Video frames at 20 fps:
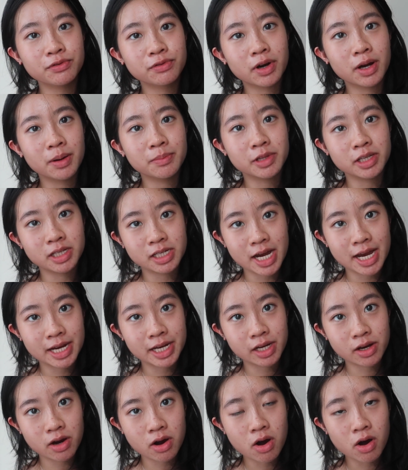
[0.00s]
from the
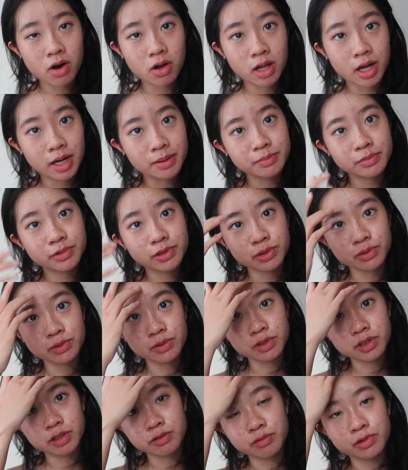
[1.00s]
dining hall up
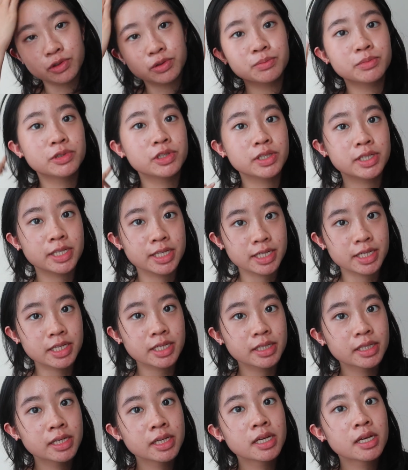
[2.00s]
to your room to
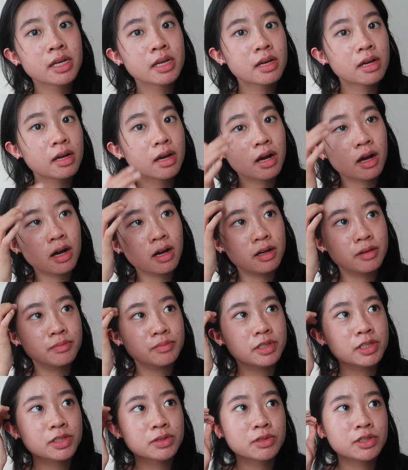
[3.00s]
eat.
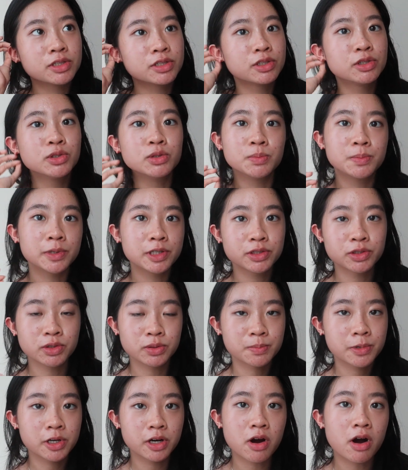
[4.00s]
This was
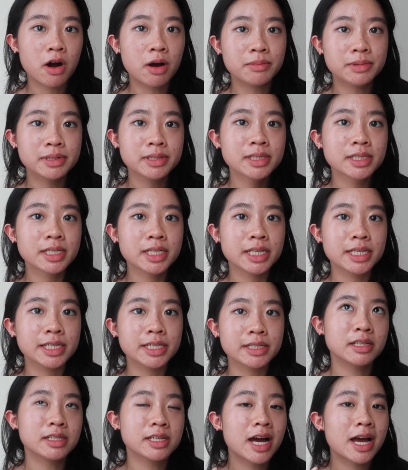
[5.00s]
super common
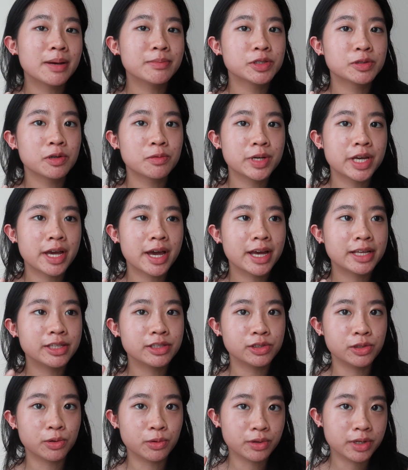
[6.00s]
in the times where we had
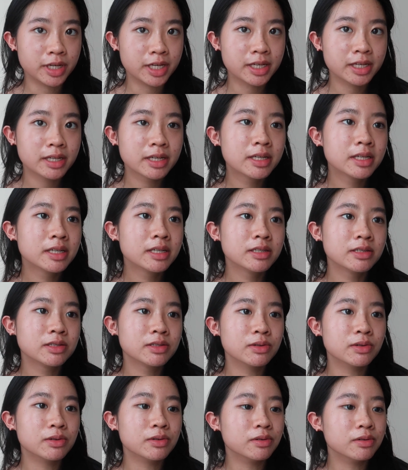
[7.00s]
zoning,
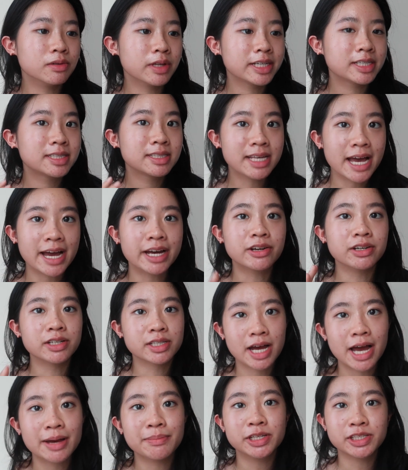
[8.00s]
so like staggered
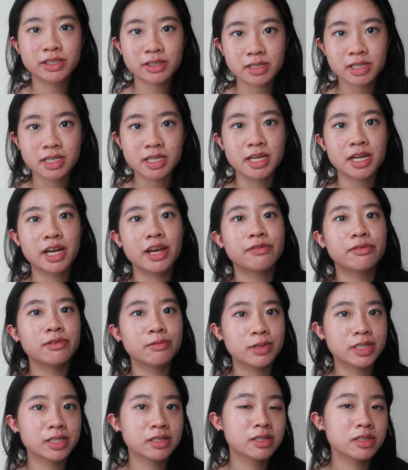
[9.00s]
timings to eat, and if it
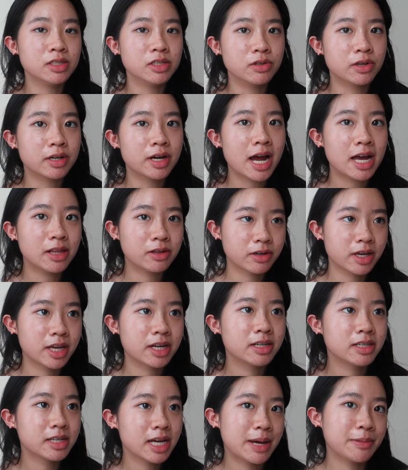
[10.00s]
wasn't your
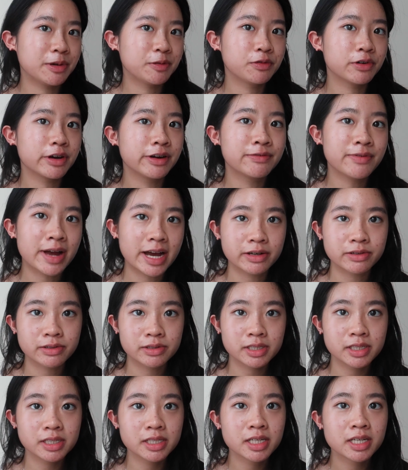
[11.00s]
allocated timing for your
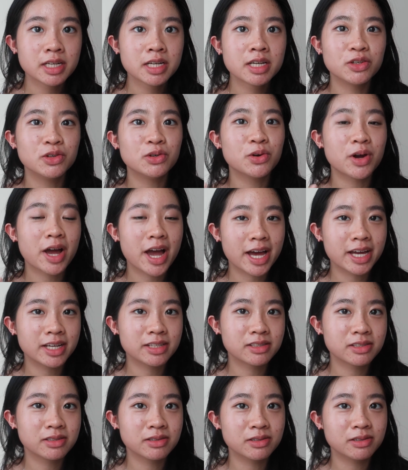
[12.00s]
faculty, you
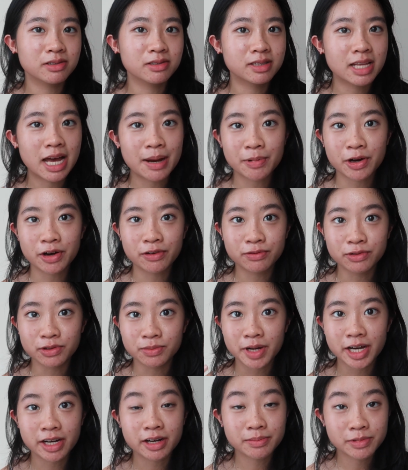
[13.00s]
had to dabao food
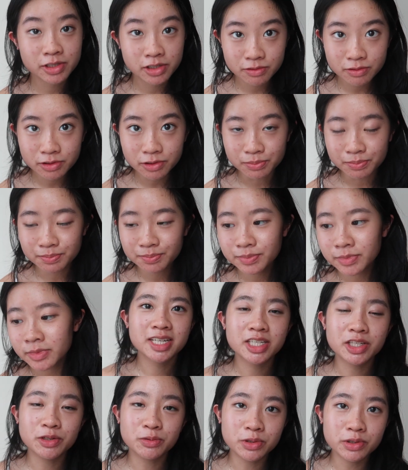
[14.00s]
back up to your room.
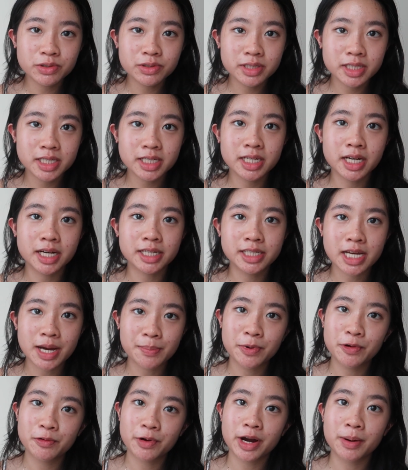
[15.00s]
You will need a
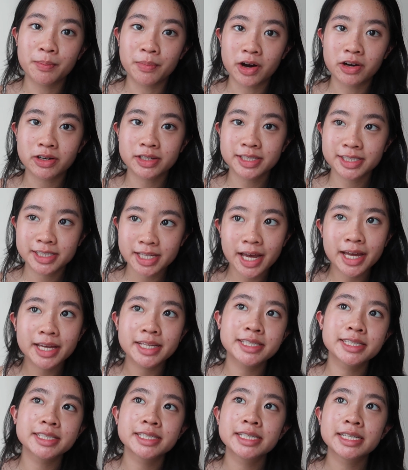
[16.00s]
Tupperware box set,
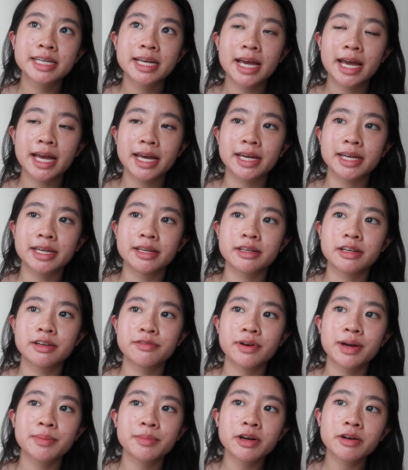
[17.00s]
and
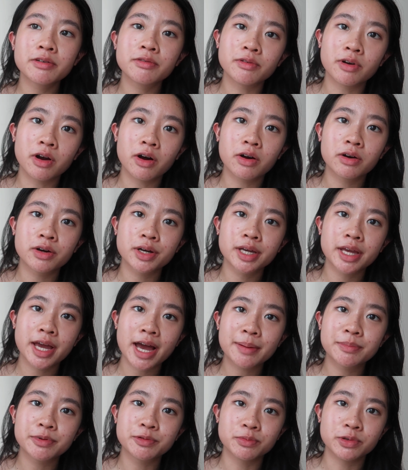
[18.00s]
if I'm not wrong,
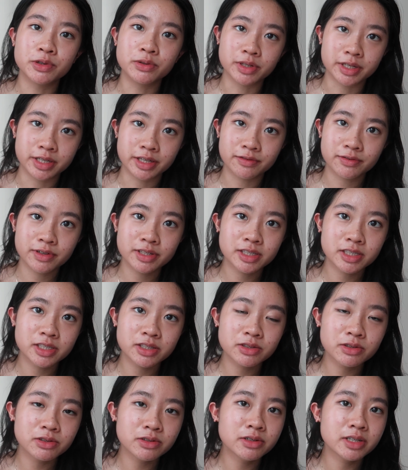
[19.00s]
CAP will give it to
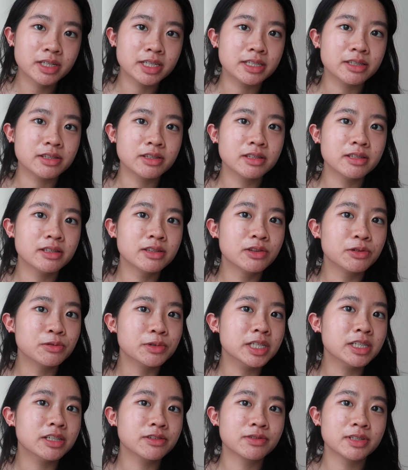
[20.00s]
you in
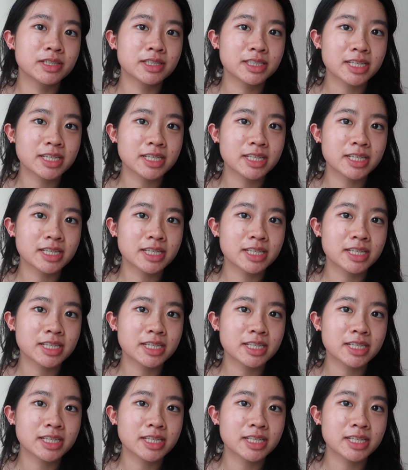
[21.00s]
3 different